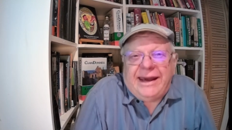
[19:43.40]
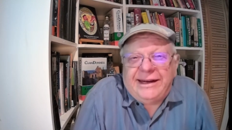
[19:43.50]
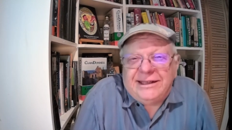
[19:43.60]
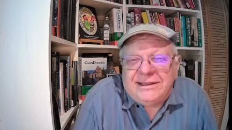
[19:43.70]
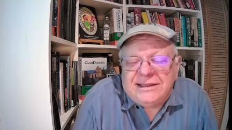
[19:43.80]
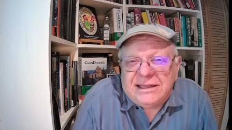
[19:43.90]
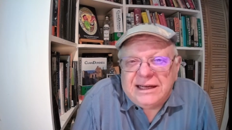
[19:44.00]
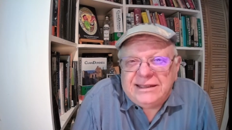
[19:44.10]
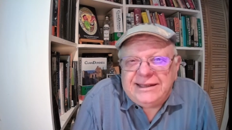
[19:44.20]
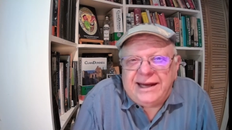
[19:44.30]
And it's
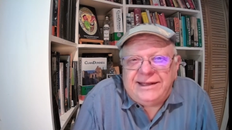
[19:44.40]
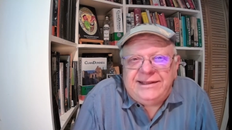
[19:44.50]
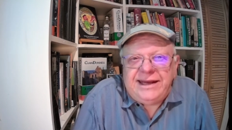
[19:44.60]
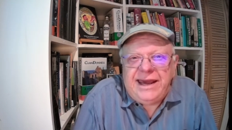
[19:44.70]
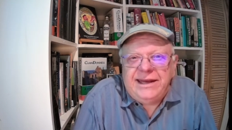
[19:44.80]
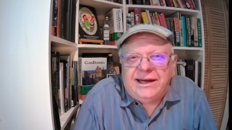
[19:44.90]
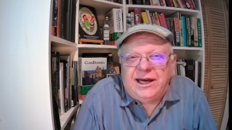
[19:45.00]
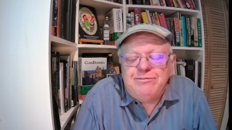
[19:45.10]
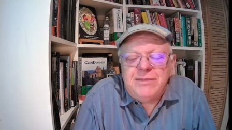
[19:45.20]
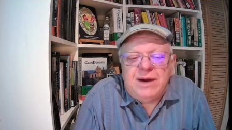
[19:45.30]
a day to
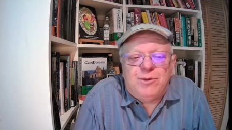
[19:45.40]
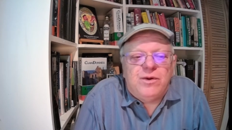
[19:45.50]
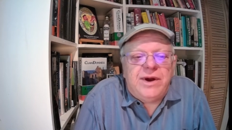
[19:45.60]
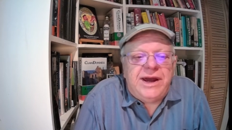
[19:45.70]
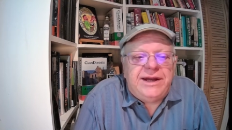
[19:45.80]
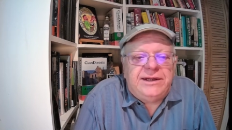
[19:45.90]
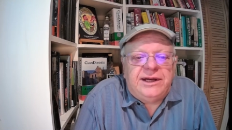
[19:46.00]
commemorate